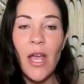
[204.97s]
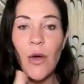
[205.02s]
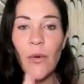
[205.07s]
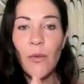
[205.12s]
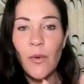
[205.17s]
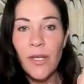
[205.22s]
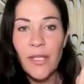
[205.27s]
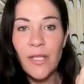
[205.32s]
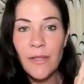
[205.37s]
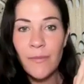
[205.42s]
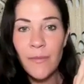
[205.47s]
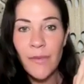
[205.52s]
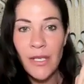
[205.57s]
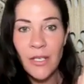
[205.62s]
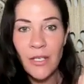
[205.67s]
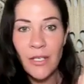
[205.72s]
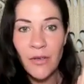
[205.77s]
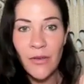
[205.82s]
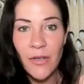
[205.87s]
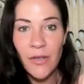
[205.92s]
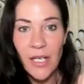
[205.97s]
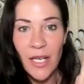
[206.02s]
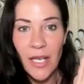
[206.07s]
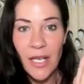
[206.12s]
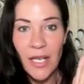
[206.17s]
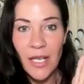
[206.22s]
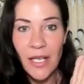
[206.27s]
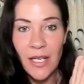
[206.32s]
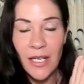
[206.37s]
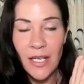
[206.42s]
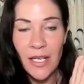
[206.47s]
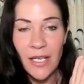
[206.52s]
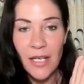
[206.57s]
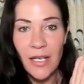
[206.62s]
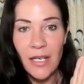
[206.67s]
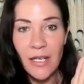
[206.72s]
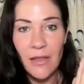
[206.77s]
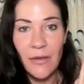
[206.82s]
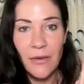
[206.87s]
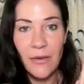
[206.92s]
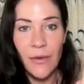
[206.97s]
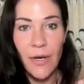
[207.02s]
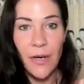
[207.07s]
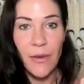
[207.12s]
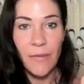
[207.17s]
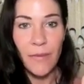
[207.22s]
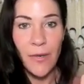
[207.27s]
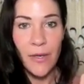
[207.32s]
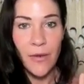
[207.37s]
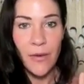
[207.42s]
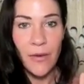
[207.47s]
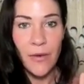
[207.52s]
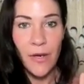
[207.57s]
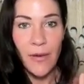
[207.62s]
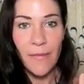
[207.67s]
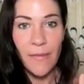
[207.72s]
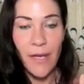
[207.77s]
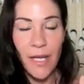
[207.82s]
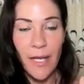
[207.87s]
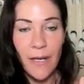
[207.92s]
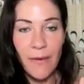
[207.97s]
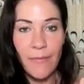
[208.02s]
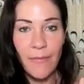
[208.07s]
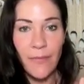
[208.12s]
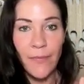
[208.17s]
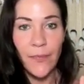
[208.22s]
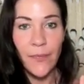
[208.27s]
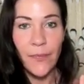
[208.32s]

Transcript: what's being created through our programming.